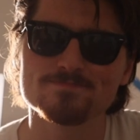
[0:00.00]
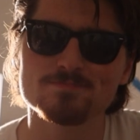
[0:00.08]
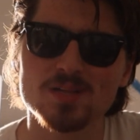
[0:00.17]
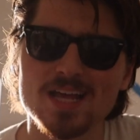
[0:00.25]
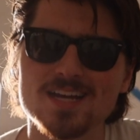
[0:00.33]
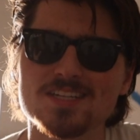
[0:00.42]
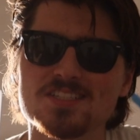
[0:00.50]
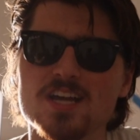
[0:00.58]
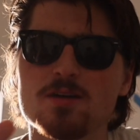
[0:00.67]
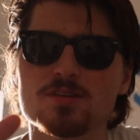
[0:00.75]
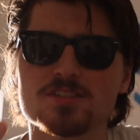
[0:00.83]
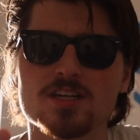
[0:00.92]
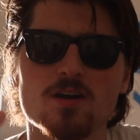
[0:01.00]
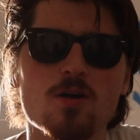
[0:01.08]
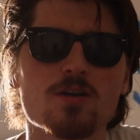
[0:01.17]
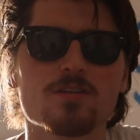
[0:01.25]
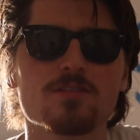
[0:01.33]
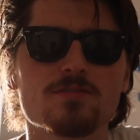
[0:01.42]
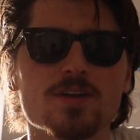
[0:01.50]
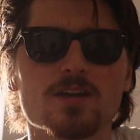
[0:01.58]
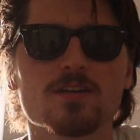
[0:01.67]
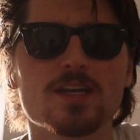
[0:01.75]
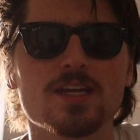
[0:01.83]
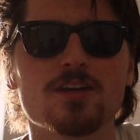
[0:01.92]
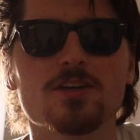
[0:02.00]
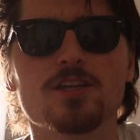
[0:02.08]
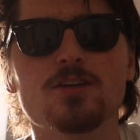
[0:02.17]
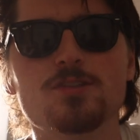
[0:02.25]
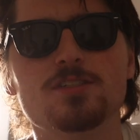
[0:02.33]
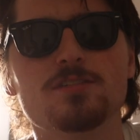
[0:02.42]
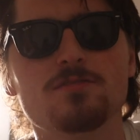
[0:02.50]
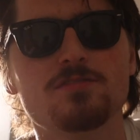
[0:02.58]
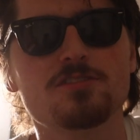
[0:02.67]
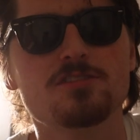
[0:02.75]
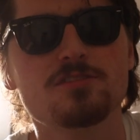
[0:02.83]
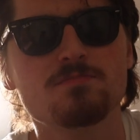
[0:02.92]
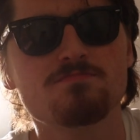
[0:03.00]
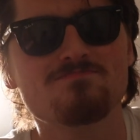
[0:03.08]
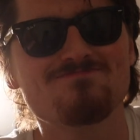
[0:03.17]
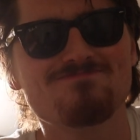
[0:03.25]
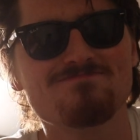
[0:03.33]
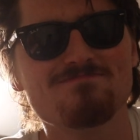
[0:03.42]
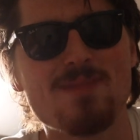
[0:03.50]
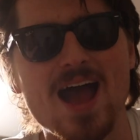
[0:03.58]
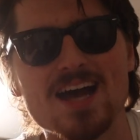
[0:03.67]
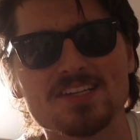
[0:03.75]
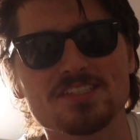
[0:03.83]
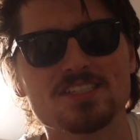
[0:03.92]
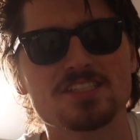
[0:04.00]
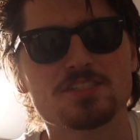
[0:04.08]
planets, I would say, aren't very good use of mass in